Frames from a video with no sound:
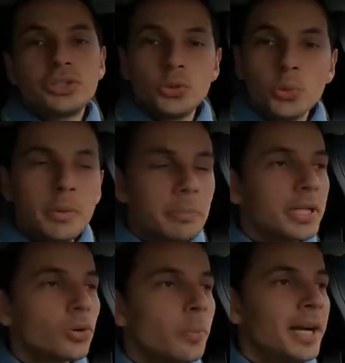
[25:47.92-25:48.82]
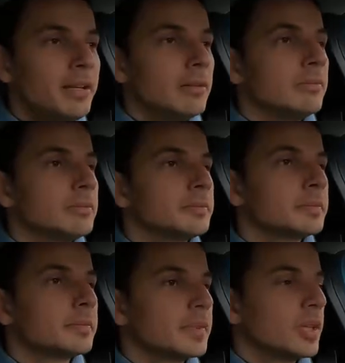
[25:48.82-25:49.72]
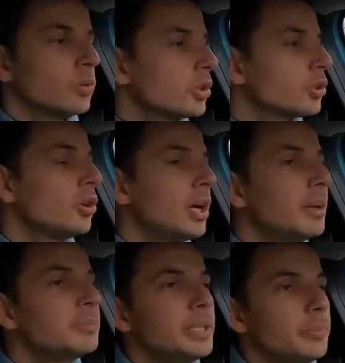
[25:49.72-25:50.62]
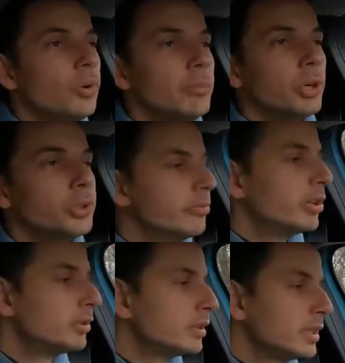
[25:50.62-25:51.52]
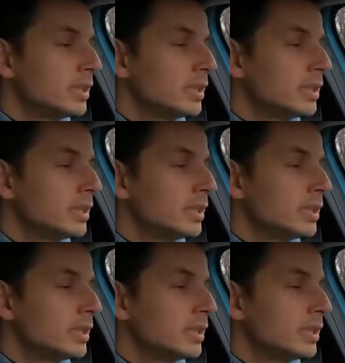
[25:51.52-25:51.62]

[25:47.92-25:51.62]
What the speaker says: isn't too bad. You can hear a little bit of wind noise,